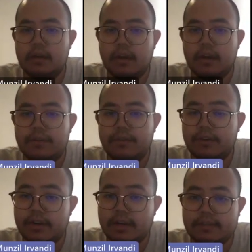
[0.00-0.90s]
And for
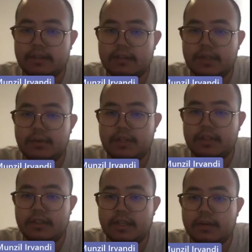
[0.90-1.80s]
regression,
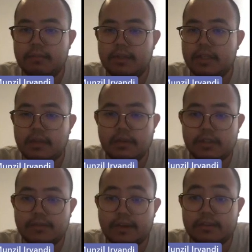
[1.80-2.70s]
liquidity can bring huge
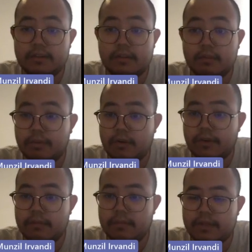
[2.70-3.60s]
effects to
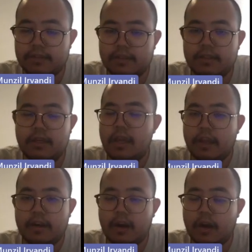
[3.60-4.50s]
profit margin
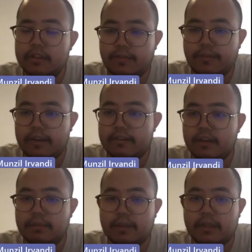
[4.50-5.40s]
and other
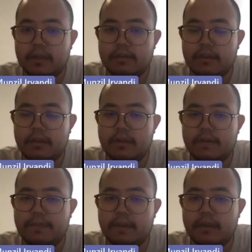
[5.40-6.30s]
factor because
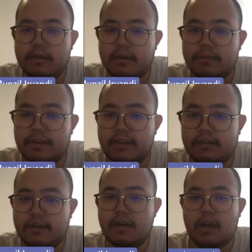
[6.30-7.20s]
another
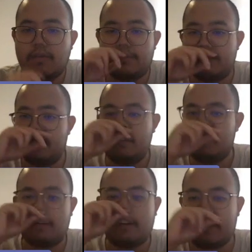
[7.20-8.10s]
factor. However,
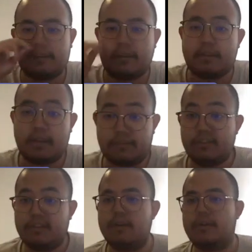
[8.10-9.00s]
current assets have
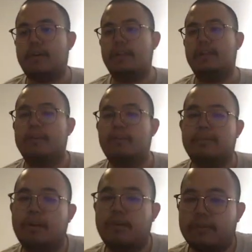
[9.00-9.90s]
zero correlation
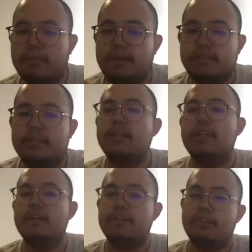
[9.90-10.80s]
with profit margin,
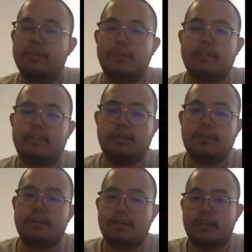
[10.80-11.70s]
showing
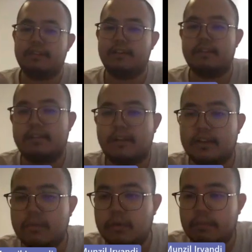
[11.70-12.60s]
current asset
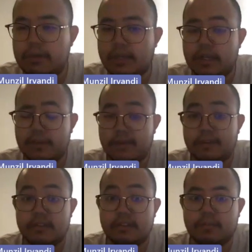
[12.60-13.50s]
change won't bring any
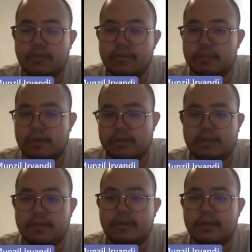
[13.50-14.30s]
effect to profit margin.